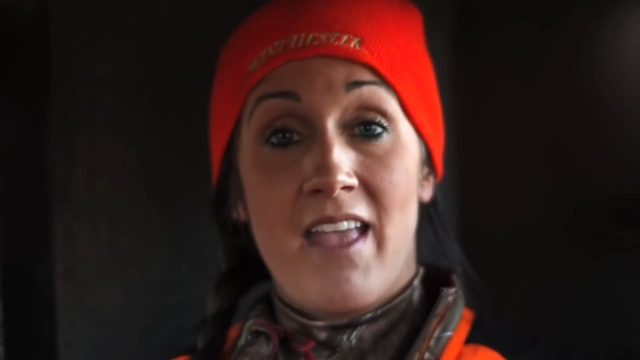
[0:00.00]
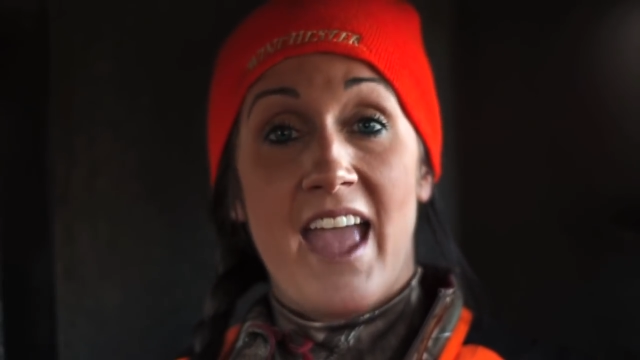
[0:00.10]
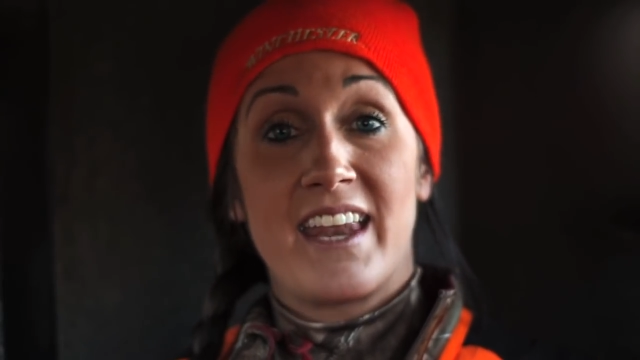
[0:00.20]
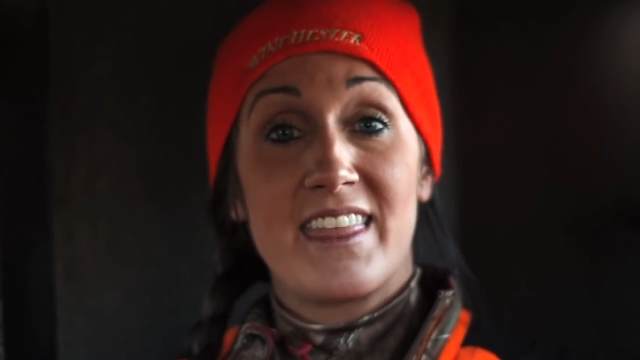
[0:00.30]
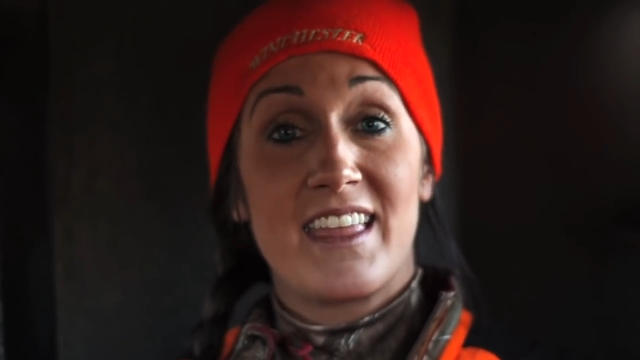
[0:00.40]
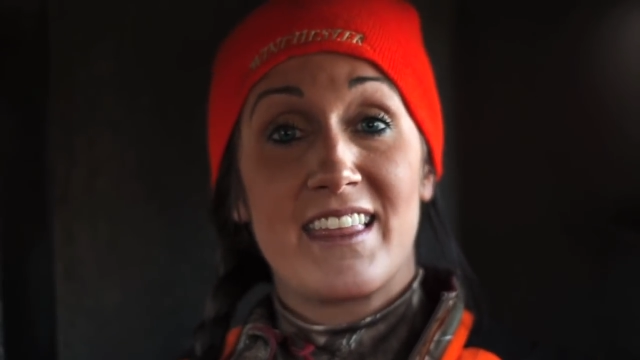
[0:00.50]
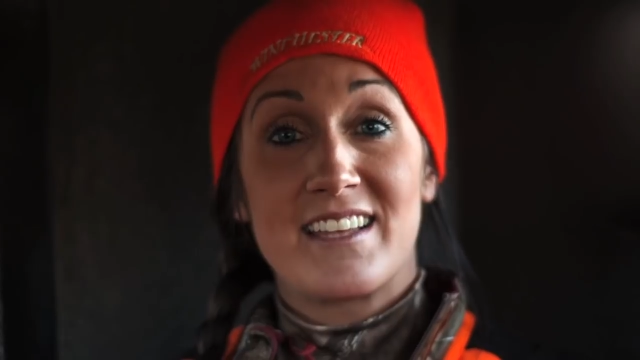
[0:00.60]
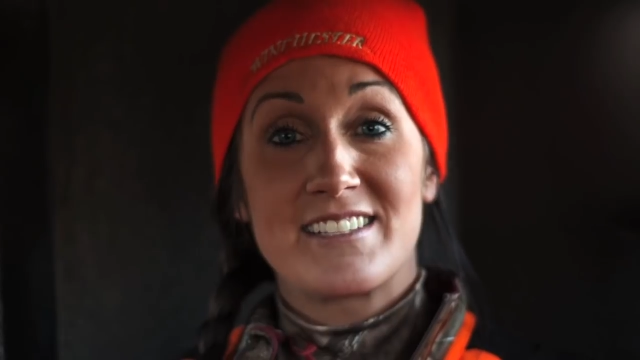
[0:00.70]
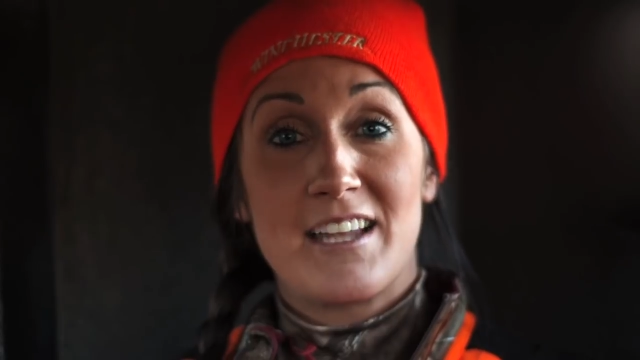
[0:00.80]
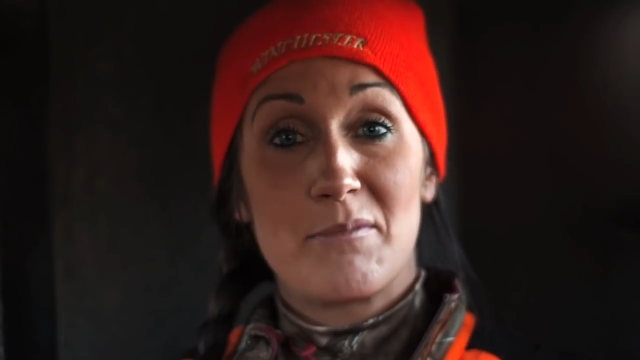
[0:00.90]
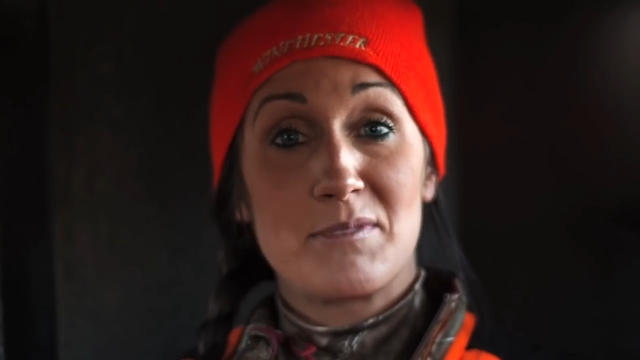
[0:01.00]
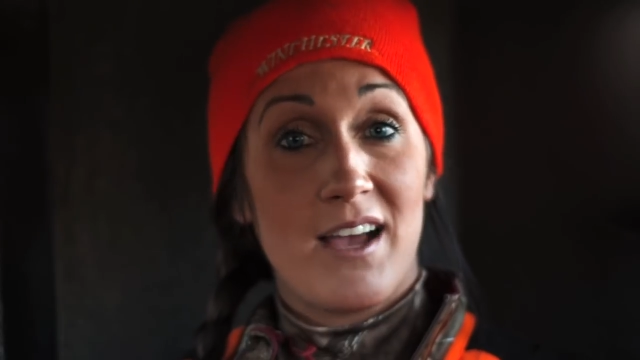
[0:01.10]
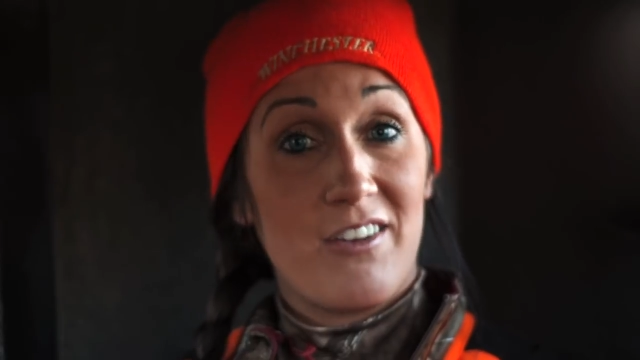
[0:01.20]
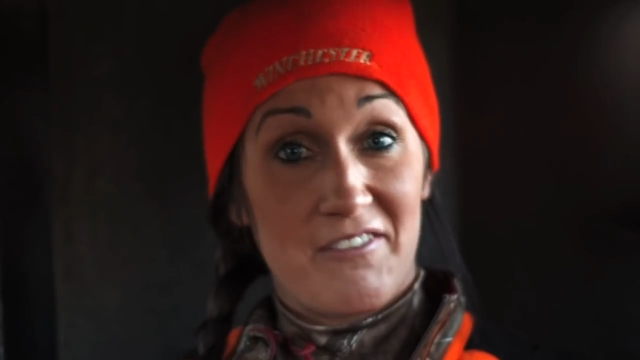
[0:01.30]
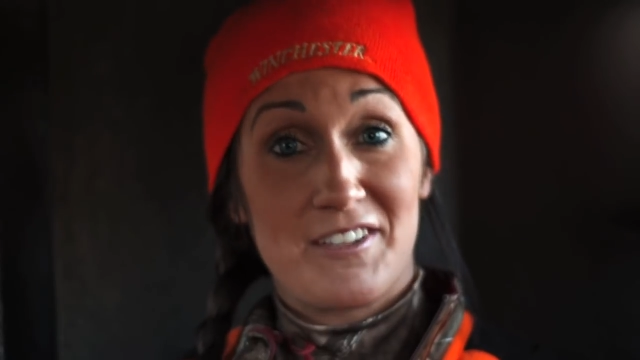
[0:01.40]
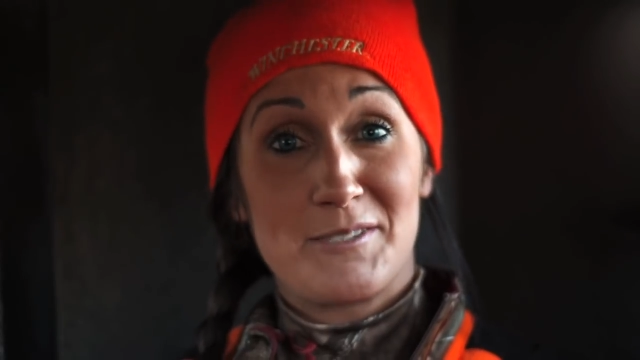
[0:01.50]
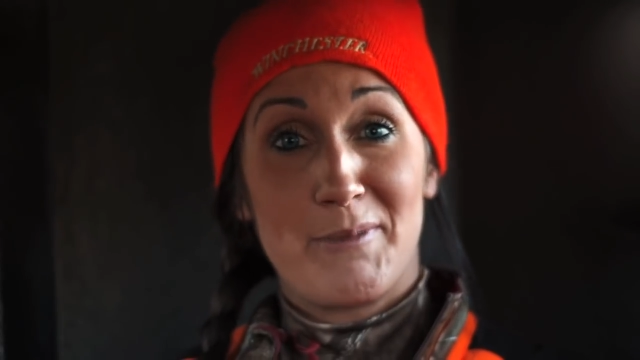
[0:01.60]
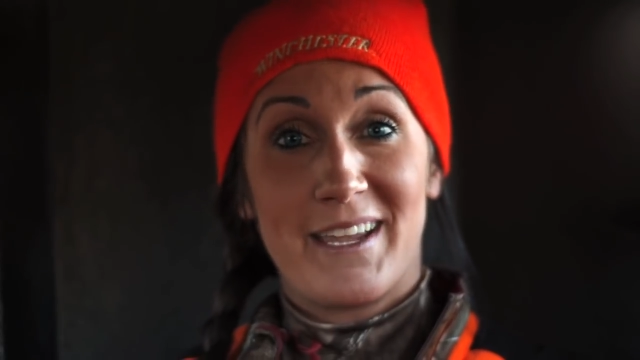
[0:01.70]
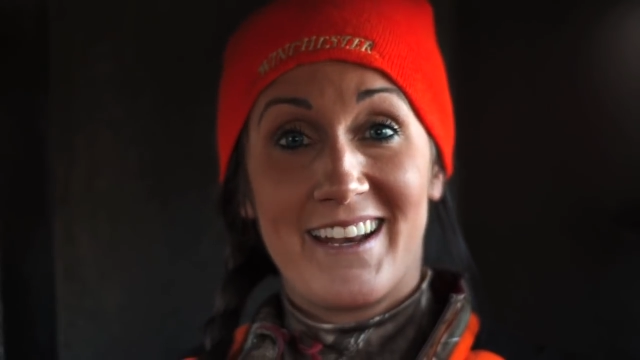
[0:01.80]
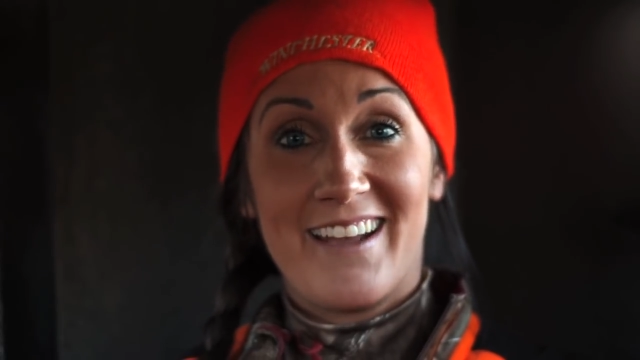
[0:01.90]
anything that steps out if it's
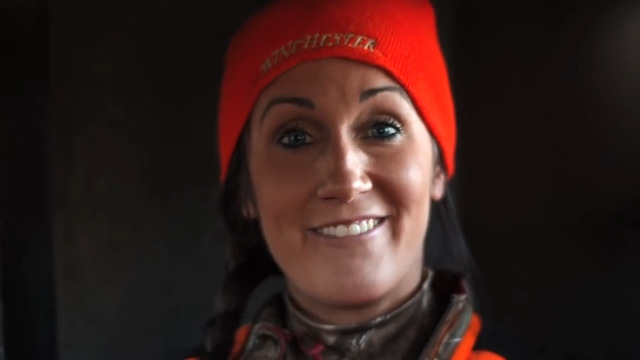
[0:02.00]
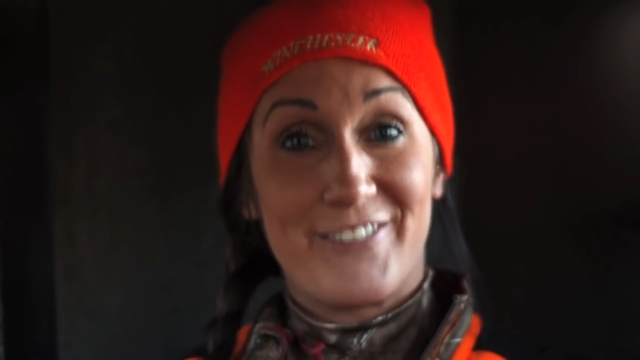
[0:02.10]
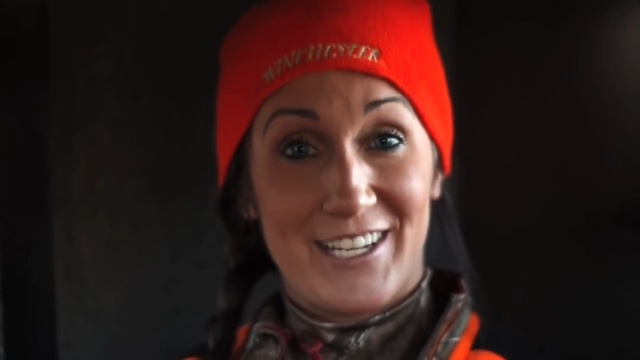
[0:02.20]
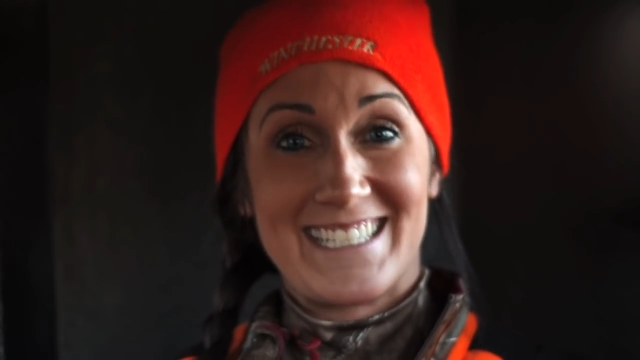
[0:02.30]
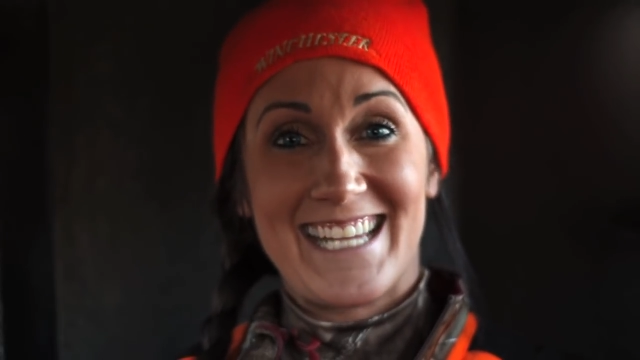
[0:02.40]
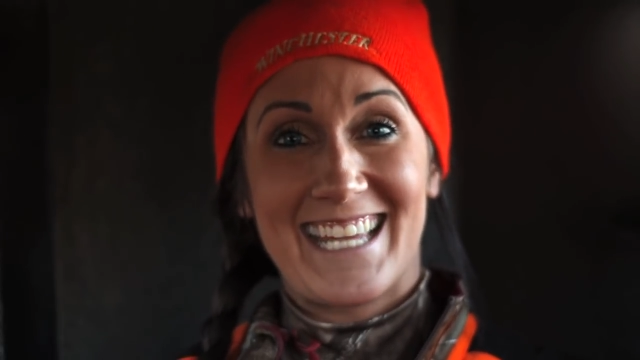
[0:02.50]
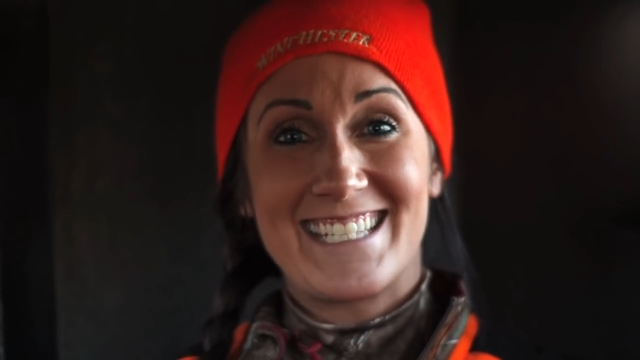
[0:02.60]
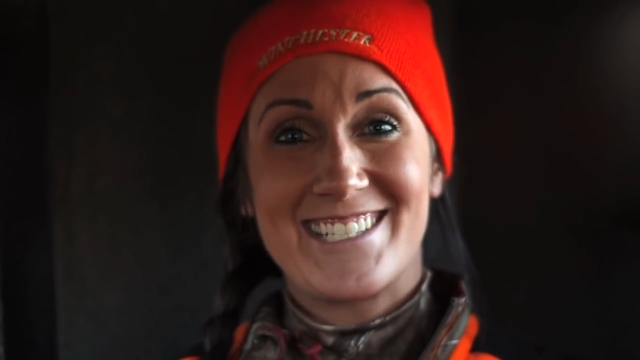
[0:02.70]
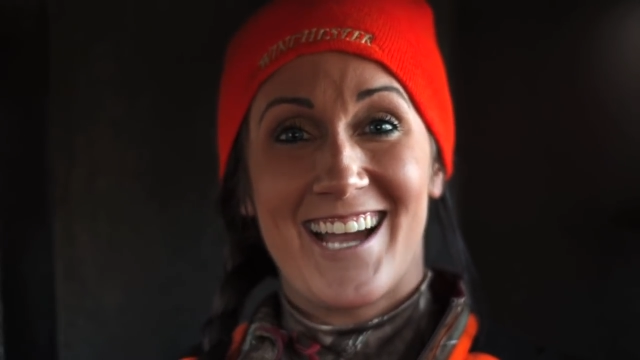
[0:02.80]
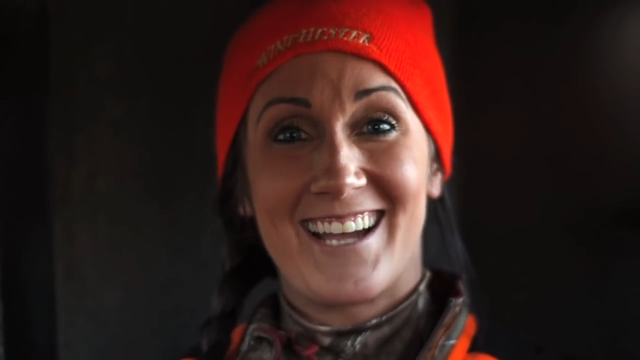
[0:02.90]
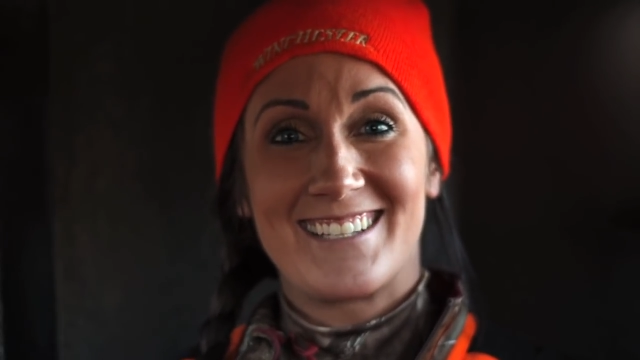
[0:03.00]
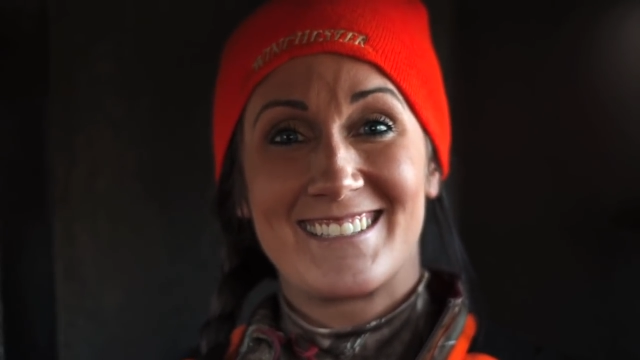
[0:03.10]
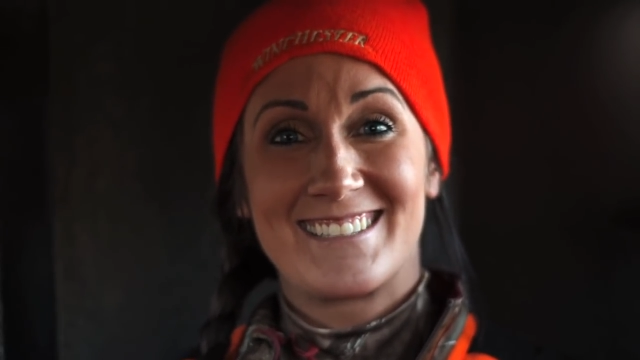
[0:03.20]
big enough we can take the shot.